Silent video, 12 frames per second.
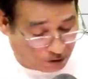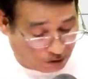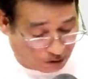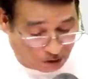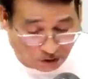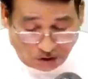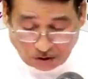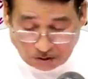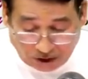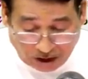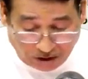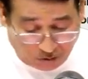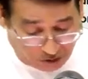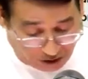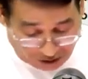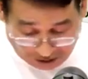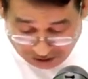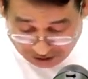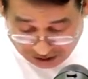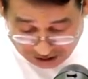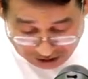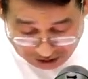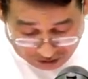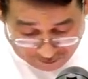solution so that you can understand
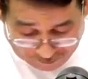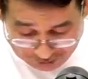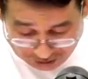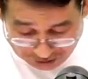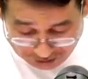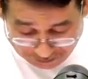it now further.